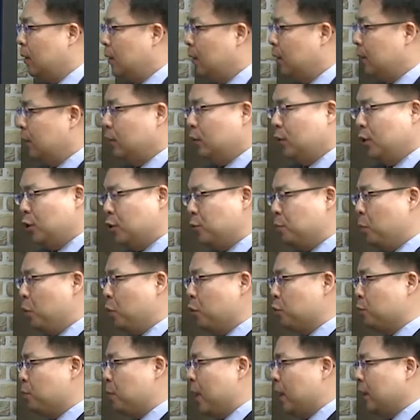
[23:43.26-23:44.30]
This
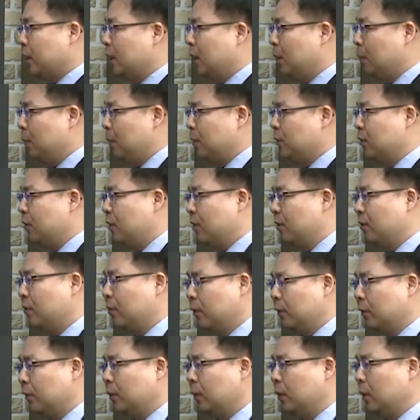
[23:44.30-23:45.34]
perspective is
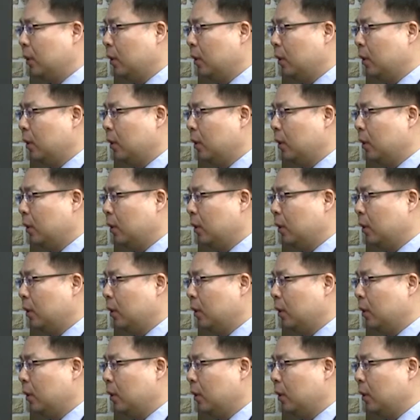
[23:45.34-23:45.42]
different.